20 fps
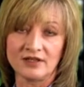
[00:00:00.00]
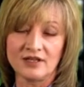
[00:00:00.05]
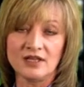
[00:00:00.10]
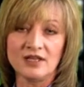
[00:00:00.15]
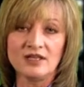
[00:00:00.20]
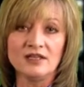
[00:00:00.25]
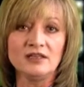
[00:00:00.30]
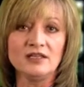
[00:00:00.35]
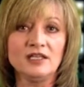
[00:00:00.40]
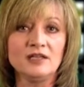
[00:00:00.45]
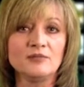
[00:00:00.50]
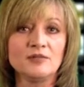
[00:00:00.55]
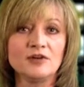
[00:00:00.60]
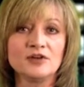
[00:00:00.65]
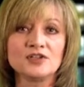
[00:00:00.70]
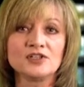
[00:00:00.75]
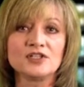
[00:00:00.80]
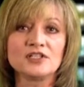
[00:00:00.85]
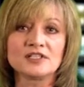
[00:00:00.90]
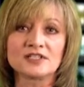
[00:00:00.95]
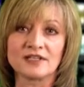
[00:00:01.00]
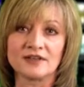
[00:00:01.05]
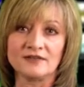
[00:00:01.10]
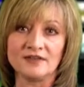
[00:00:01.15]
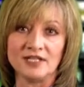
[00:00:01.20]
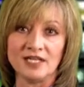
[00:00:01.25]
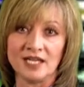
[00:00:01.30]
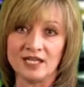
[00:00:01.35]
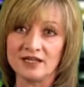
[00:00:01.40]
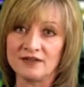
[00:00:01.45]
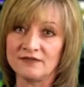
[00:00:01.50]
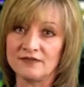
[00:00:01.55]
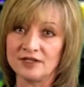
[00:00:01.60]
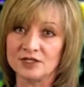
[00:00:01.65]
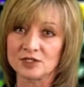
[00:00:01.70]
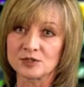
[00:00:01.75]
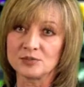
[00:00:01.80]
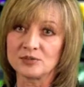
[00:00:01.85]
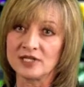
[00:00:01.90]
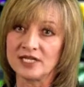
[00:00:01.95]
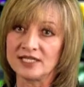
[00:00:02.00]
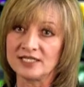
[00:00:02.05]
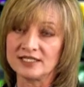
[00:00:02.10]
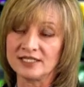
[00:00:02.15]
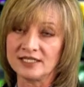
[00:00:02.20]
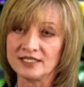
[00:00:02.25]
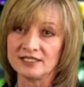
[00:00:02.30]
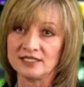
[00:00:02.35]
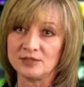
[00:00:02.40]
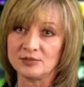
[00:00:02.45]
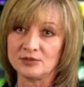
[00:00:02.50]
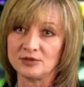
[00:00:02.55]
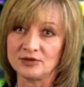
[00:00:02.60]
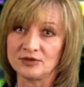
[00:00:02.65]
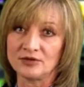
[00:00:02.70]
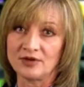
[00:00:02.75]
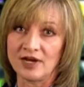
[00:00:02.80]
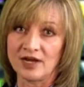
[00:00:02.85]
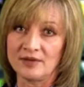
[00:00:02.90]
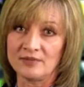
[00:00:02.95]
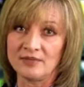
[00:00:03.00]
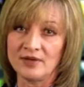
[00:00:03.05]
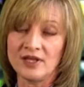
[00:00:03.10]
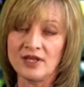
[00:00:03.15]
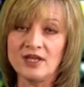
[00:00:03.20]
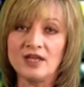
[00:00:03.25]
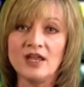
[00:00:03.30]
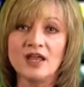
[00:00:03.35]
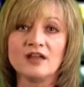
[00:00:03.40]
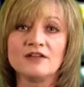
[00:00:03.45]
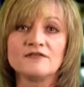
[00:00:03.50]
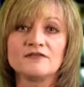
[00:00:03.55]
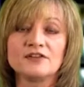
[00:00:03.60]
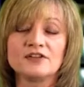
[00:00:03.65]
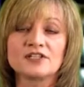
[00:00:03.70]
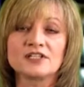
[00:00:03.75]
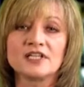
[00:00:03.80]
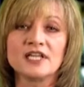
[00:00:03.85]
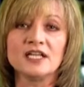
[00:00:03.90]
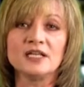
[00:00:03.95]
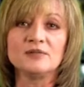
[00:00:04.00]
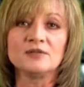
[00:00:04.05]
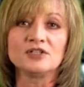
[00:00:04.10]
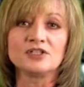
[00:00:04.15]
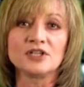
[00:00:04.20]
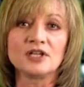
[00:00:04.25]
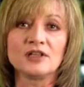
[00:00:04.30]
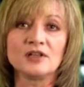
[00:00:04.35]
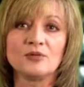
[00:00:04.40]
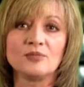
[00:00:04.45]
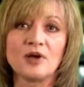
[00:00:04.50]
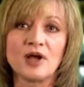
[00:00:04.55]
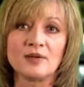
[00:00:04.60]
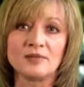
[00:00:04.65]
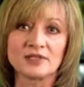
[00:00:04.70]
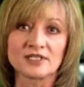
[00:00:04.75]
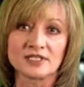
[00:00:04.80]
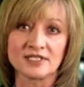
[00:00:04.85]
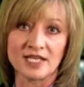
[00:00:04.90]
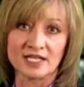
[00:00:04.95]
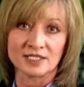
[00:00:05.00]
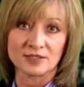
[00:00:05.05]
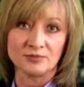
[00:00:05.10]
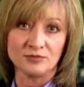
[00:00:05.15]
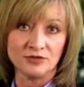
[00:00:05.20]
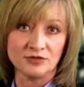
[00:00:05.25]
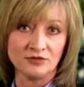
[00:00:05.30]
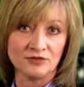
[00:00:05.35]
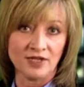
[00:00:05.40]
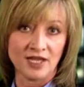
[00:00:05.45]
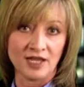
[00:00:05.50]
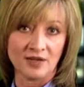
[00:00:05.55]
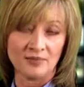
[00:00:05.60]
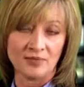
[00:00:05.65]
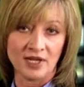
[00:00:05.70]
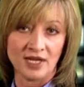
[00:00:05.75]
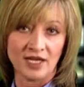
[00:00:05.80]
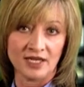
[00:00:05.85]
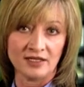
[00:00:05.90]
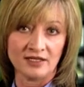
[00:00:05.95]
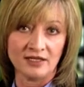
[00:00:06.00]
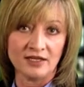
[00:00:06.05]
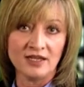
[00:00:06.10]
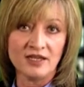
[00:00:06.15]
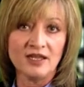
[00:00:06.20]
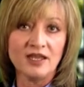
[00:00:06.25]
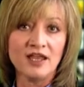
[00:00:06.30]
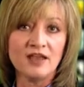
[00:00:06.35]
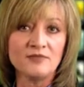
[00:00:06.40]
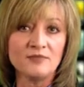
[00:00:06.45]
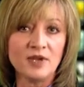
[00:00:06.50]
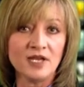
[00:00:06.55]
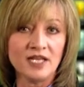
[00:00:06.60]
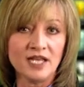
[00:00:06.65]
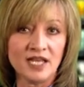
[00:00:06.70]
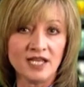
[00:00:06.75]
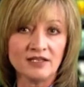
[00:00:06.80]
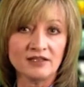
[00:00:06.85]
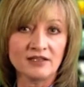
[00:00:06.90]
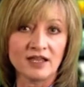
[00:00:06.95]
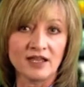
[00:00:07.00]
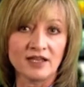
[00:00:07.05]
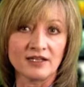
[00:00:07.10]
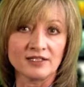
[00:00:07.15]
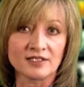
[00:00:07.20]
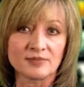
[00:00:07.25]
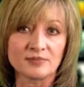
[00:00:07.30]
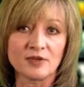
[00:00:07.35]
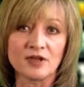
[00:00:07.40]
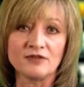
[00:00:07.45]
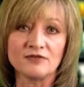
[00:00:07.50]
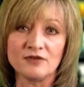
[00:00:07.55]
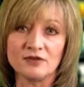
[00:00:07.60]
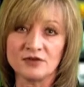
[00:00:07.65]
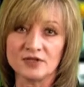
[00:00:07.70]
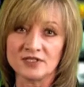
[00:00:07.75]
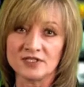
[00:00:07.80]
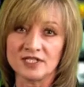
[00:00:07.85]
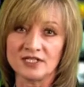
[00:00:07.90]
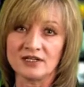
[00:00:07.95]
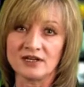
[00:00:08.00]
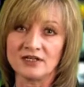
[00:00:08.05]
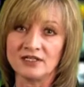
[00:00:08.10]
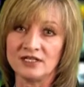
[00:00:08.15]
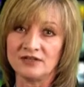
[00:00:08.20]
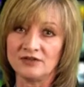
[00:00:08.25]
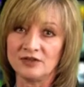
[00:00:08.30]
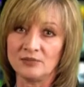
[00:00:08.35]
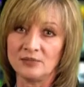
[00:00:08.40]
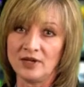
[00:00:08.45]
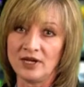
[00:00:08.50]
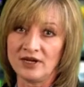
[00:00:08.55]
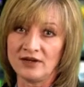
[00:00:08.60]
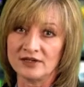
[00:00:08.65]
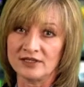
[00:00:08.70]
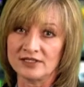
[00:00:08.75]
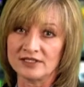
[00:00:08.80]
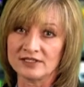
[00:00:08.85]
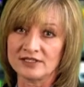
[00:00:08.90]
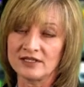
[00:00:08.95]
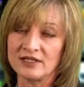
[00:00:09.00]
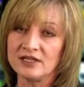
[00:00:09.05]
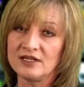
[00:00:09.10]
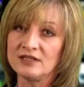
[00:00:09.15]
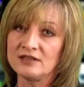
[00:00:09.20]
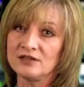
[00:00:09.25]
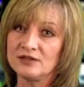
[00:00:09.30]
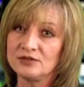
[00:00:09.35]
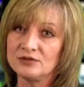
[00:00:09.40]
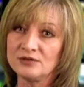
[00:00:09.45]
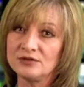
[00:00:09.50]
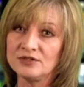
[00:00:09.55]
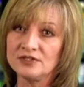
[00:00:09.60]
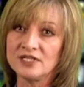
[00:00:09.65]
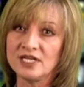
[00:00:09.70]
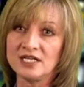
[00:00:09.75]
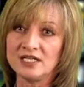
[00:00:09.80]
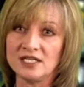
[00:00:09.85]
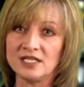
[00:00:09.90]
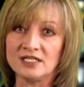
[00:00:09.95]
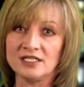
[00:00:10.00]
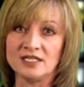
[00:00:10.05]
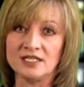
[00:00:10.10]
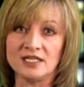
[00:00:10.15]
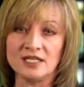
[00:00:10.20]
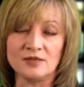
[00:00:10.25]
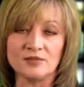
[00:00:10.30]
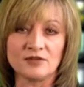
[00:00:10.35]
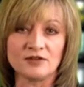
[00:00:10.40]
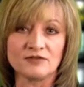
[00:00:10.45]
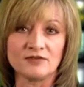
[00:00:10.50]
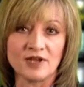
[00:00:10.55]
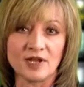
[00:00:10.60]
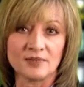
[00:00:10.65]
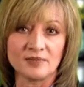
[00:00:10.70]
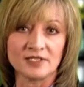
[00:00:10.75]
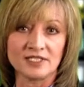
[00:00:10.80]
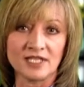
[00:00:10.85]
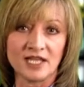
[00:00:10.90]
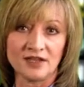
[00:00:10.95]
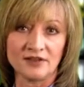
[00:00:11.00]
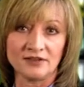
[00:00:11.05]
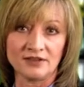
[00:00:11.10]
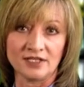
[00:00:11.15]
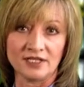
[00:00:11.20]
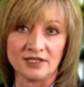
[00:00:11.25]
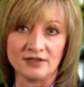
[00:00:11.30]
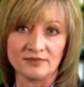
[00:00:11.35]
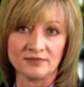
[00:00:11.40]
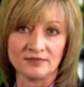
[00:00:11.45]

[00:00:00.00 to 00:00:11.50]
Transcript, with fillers: The emergence of the NFL's Play 60 program and First Lady Michelle Obama's Let's Move campaign have made headlines by focusing on giving parents the tools they need to keep their families healthy